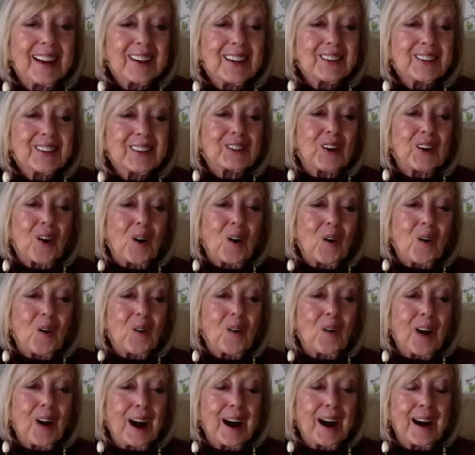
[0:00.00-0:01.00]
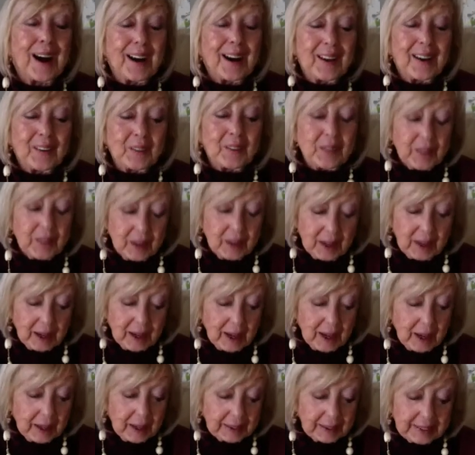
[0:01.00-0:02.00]
So
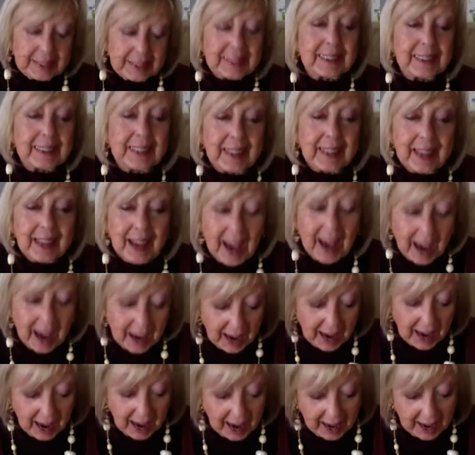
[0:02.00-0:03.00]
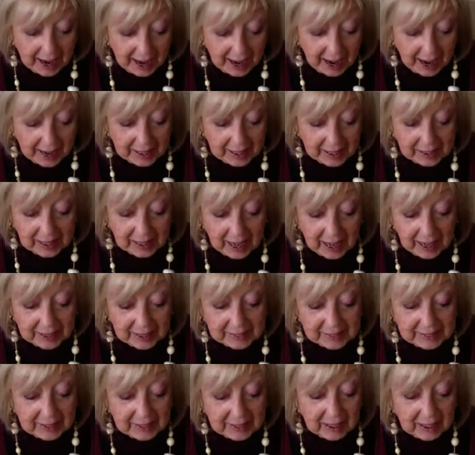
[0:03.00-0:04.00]
Lily,
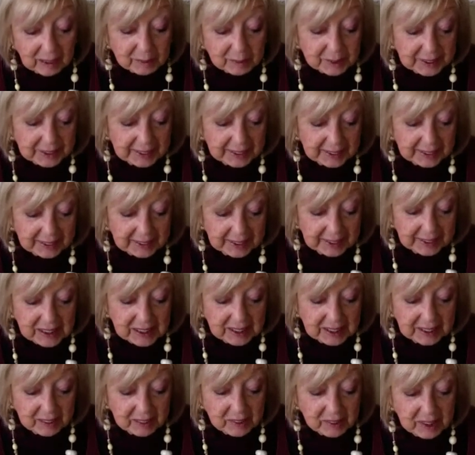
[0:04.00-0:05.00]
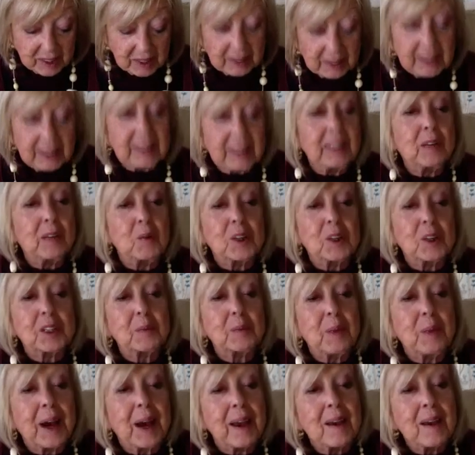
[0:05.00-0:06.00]
I loved Lily. Lily was
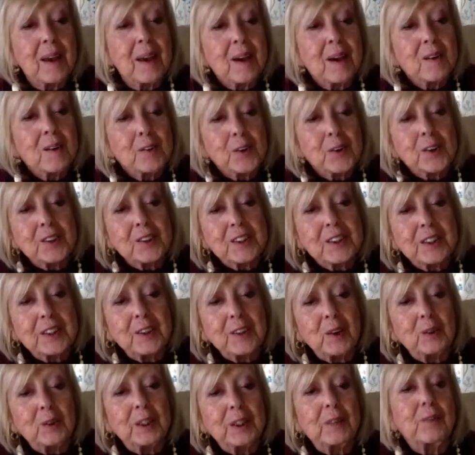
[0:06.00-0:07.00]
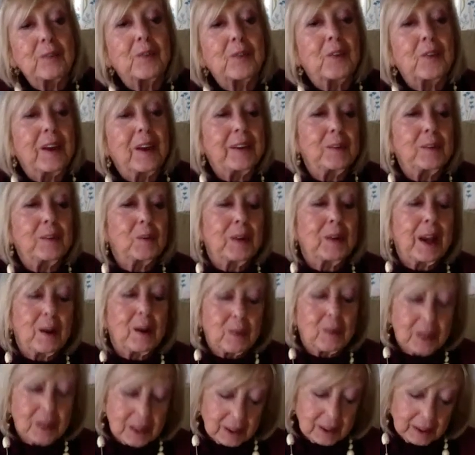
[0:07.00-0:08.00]
my first and only friend when I
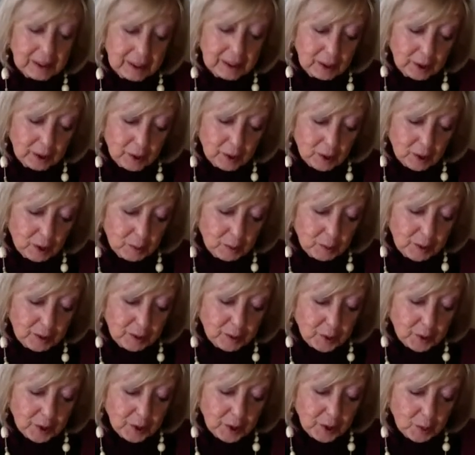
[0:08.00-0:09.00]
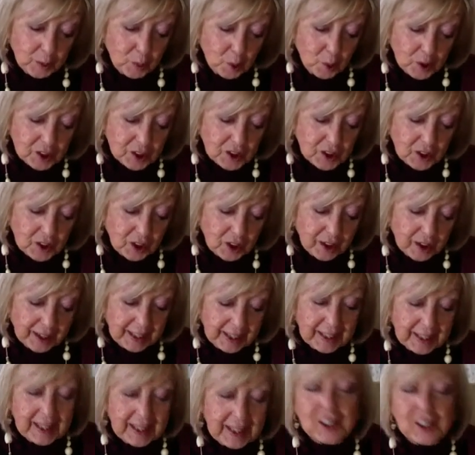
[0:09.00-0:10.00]
was a little girl before the war
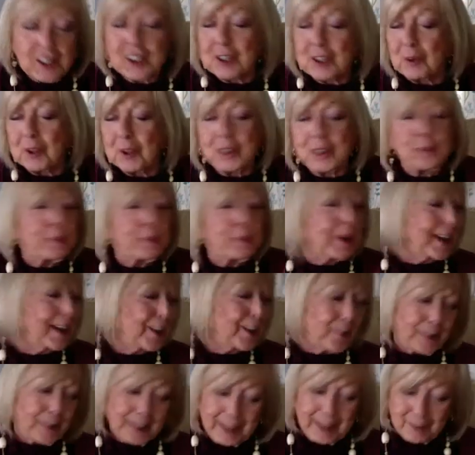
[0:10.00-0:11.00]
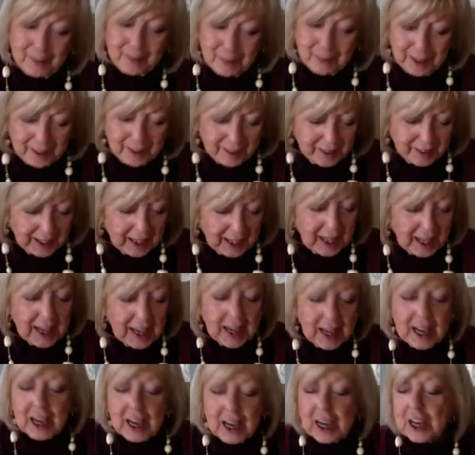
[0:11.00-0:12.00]
started, and she was better at everything.
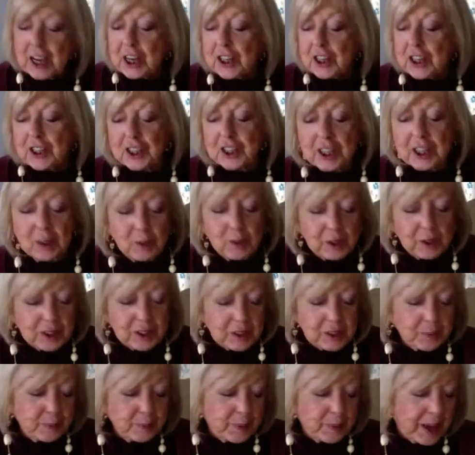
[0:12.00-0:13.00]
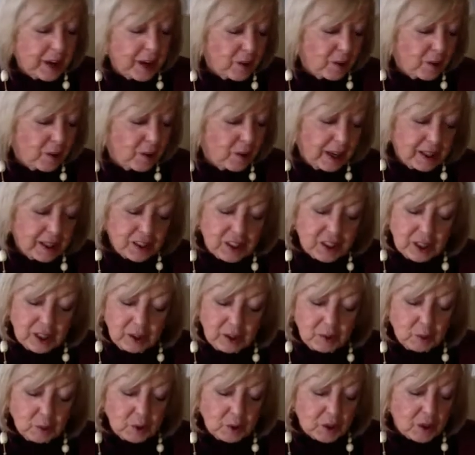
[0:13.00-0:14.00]
She was better as
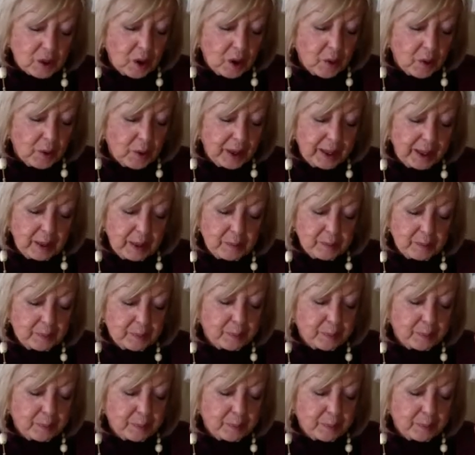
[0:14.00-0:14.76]
she was already